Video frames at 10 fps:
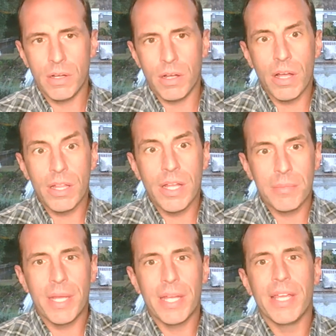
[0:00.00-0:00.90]

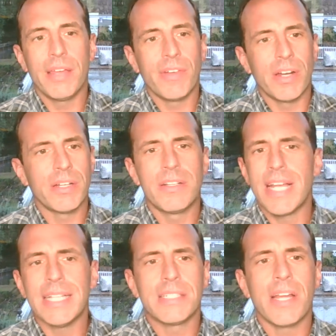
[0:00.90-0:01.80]
Online banking, even on your
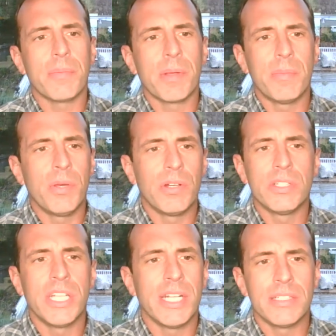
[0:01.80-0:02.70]
desktop computer,
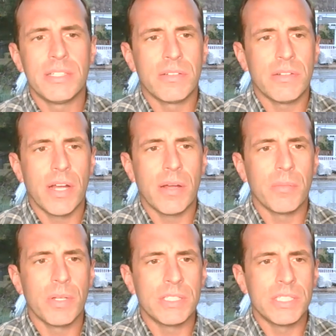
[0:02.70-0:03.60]
changed
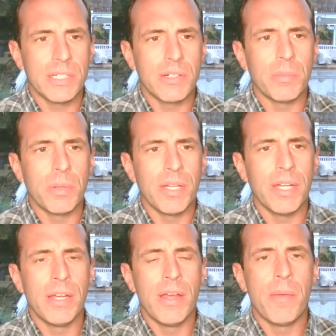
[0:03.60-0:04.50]
considerably.
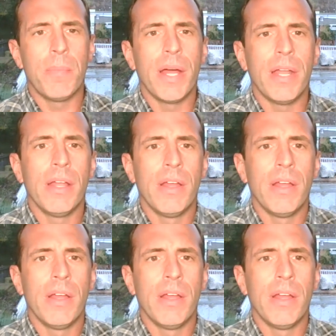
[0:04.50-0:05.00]
But